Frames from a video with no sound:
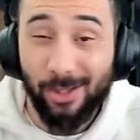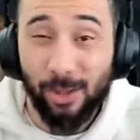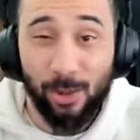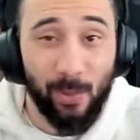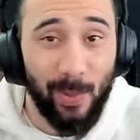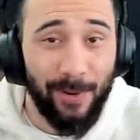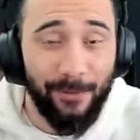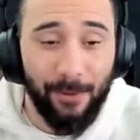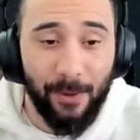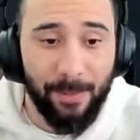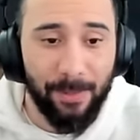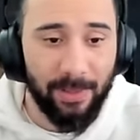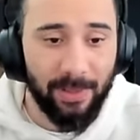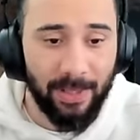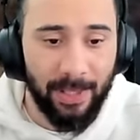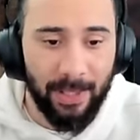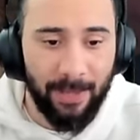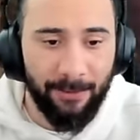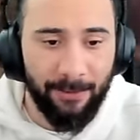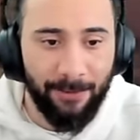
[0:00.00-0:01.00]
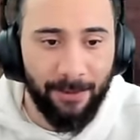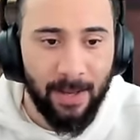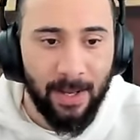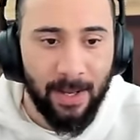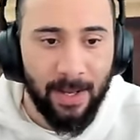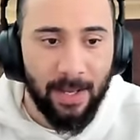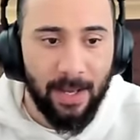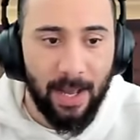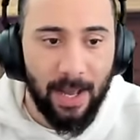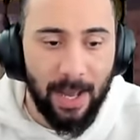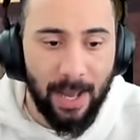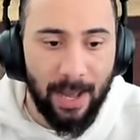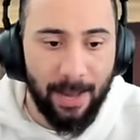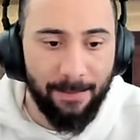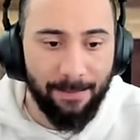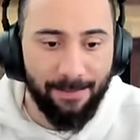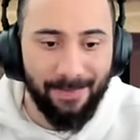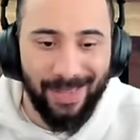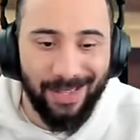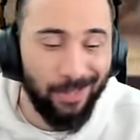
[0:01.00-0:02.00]
just wait for him to leave.
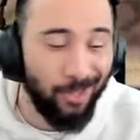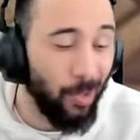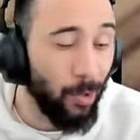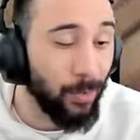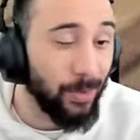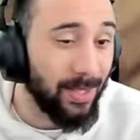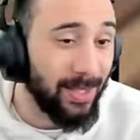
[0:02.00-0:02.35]
Um, and don't